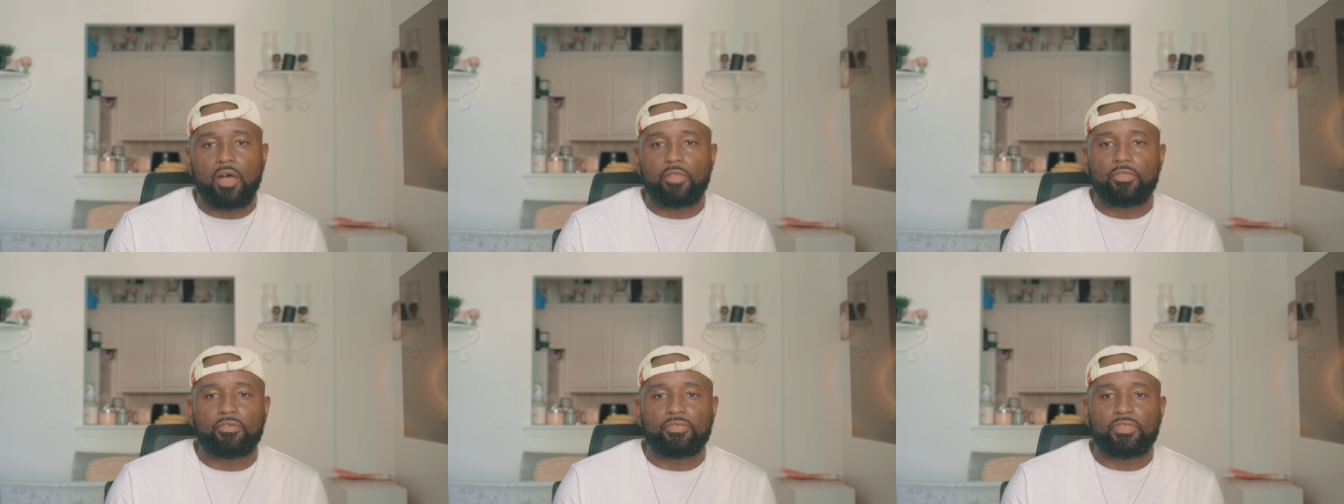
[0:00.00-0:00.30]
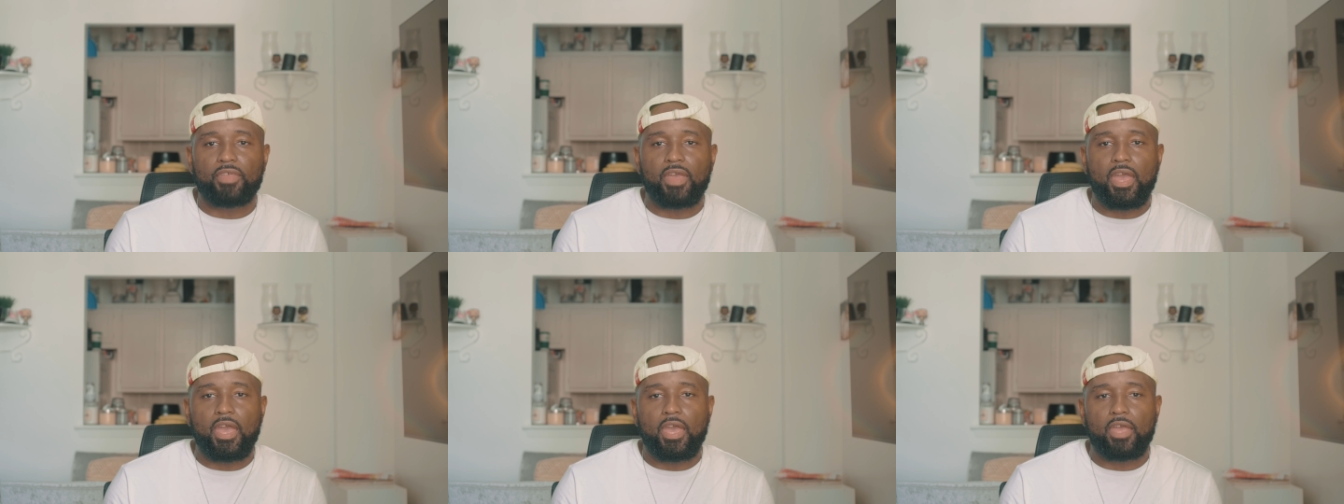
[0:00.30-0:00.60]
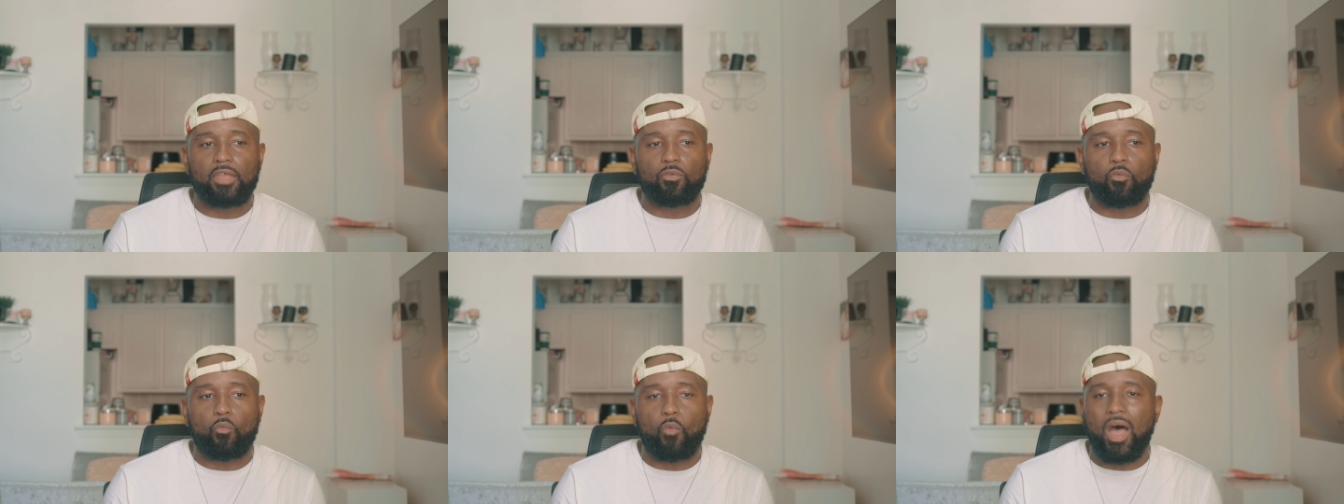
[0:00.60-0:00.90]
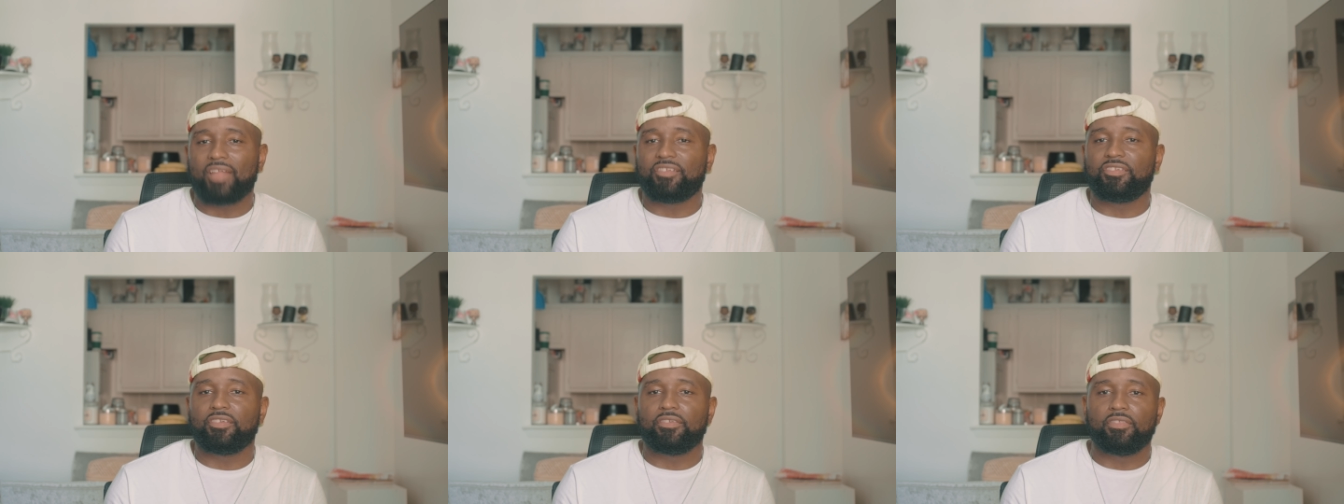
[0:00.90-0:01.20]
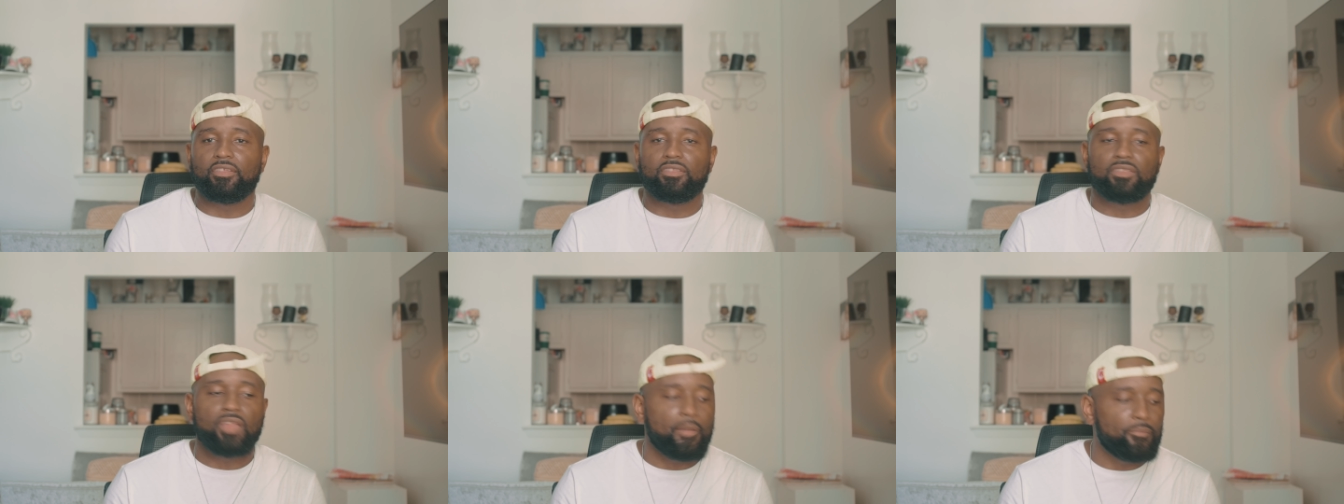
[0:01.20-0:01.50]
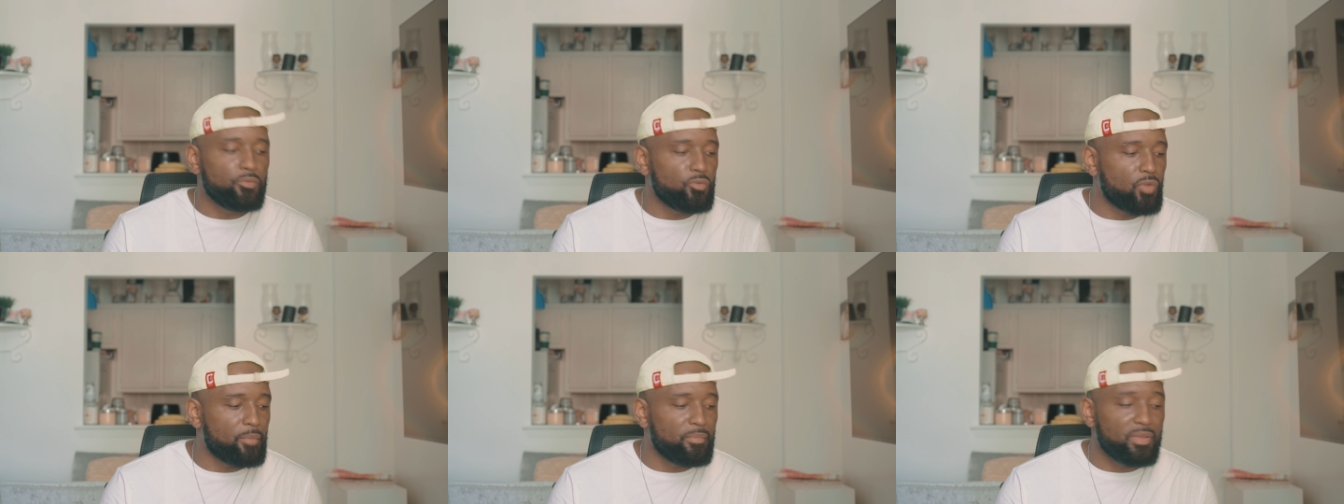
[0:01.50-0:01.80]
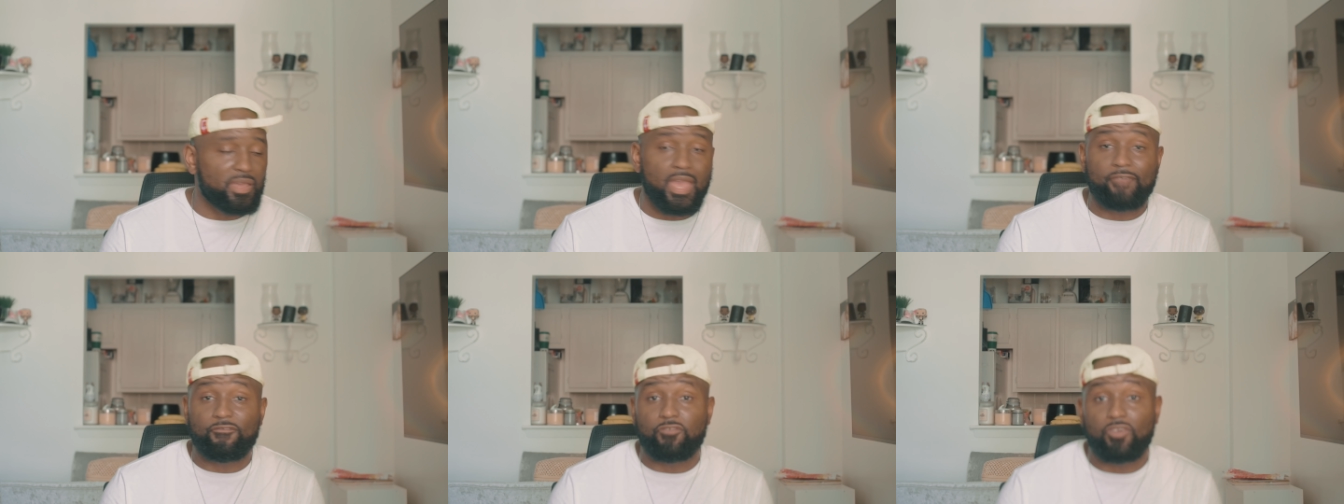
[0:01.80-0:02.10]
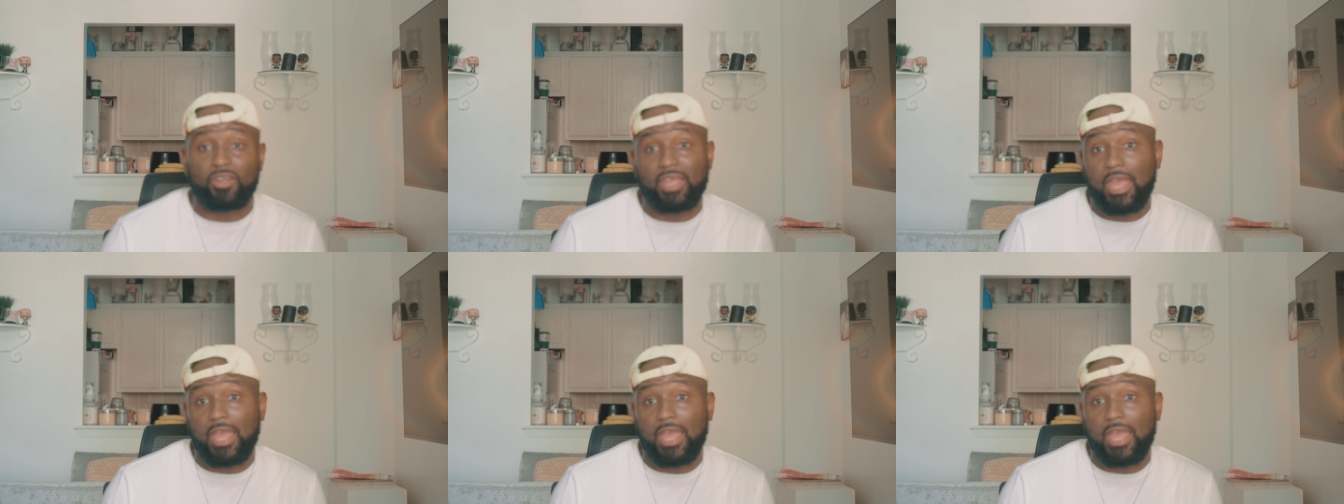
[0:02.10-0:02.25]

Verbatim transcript: other than watching the WNBA game for